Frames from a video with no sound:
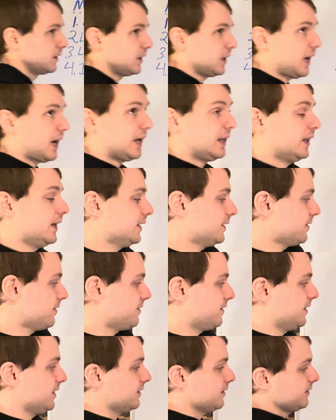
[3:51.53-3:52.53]
I like to
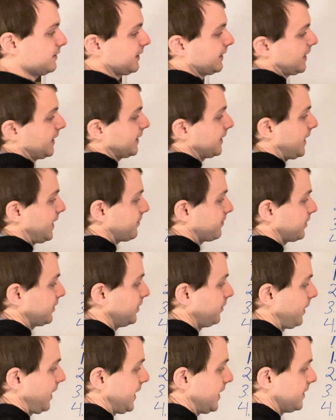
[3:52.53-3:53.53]
think that they kind of have to
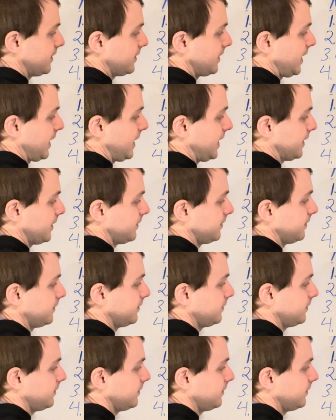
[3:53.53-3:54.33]
go hand in hand.